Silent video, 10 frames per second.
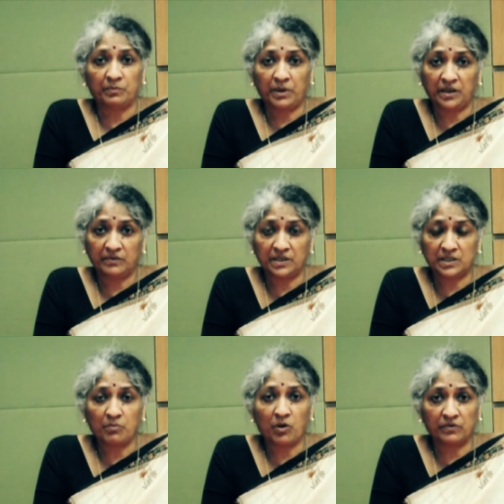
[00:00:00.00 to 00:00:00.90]
for many of
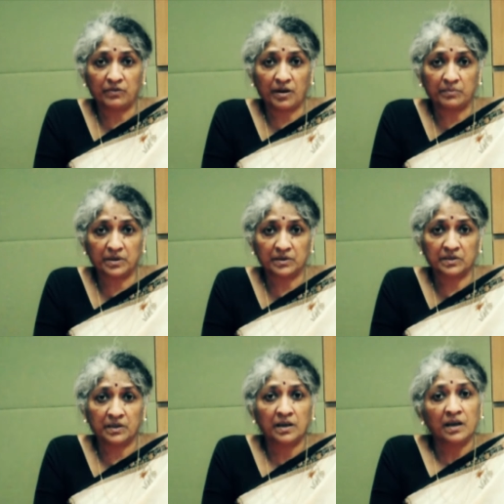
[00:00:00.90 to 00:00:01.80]
these small
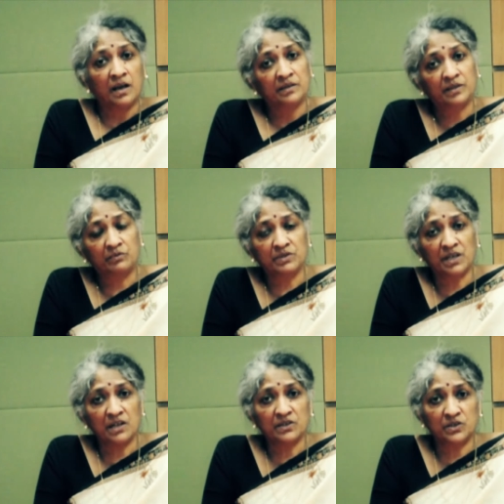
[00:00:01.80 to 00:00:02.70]
farmers. The
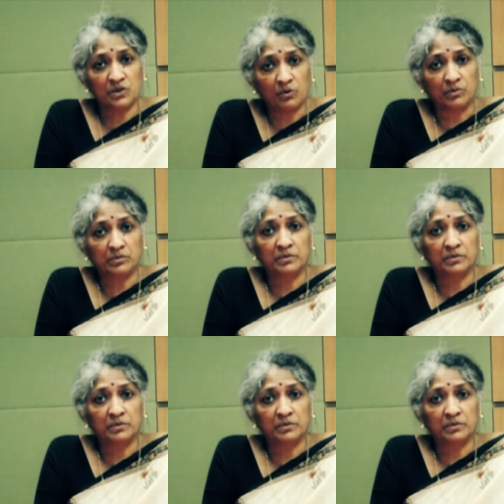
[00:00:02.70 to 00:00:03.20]
results show